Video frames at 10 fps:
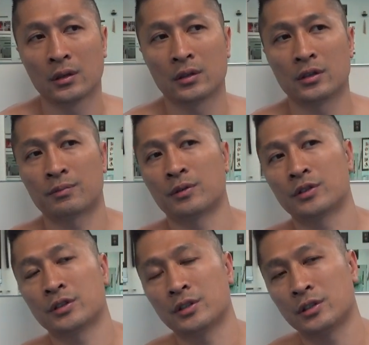This
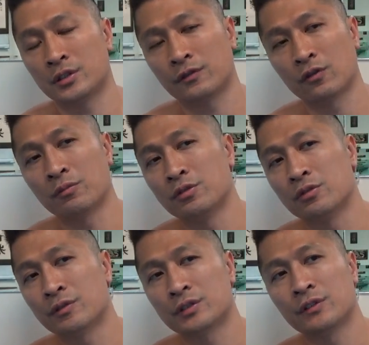person, this former
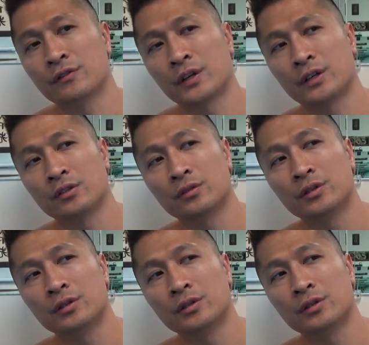UFC fighter who